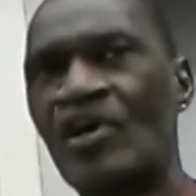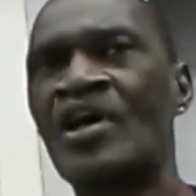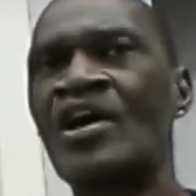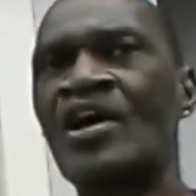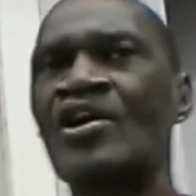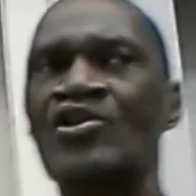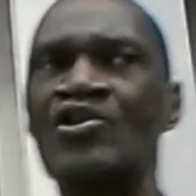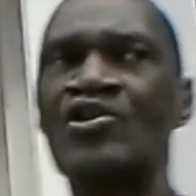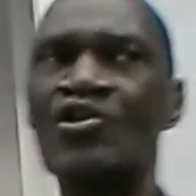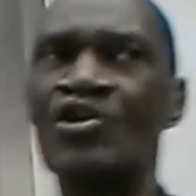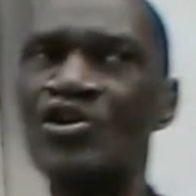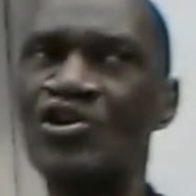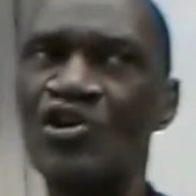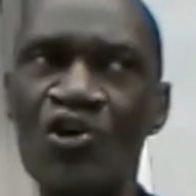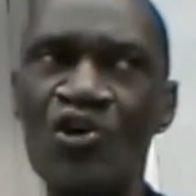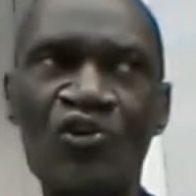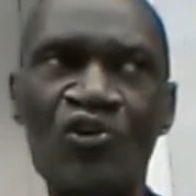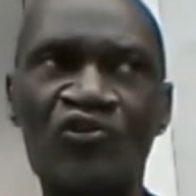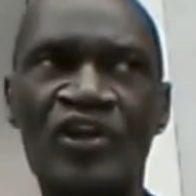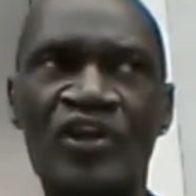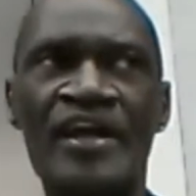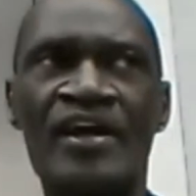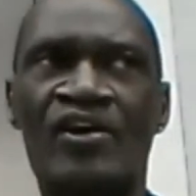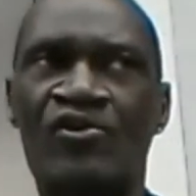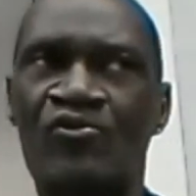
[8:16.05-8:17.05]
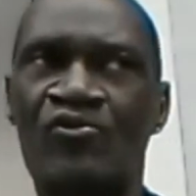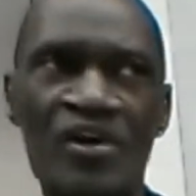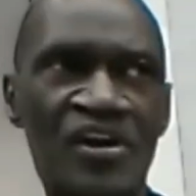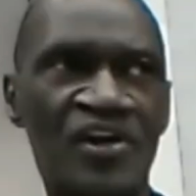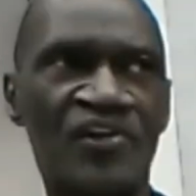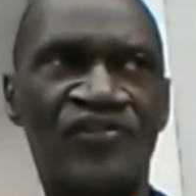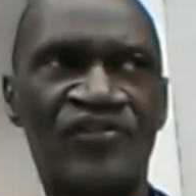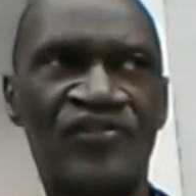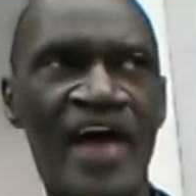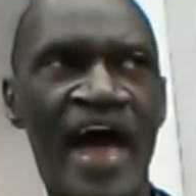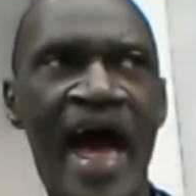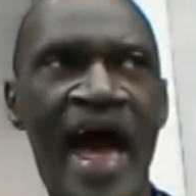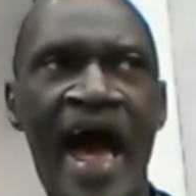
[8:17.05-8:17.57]
you're usually
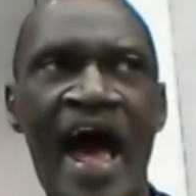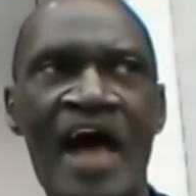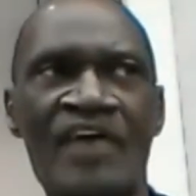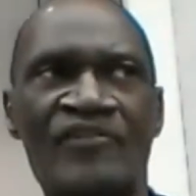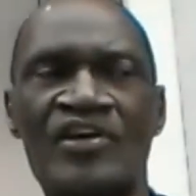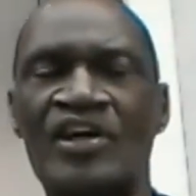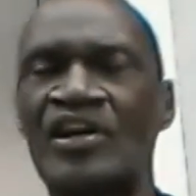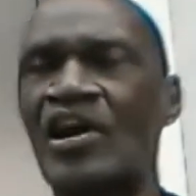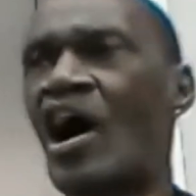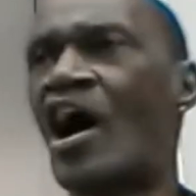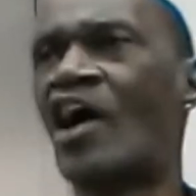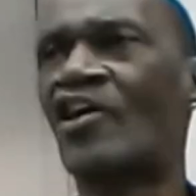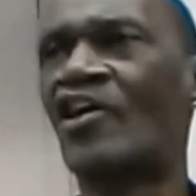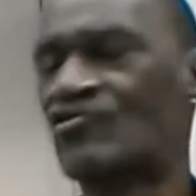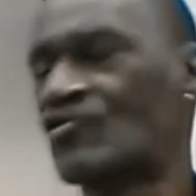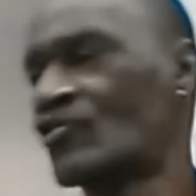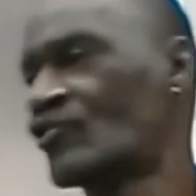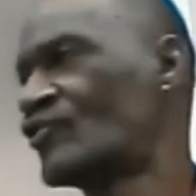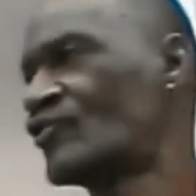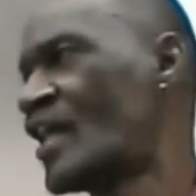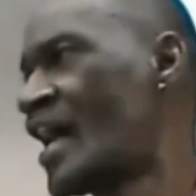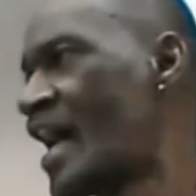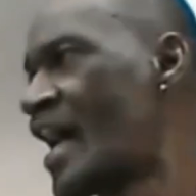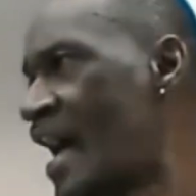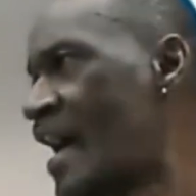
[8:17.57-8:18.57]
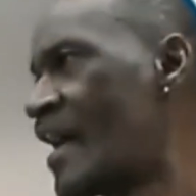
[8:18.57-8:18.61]
criticized and ostracized.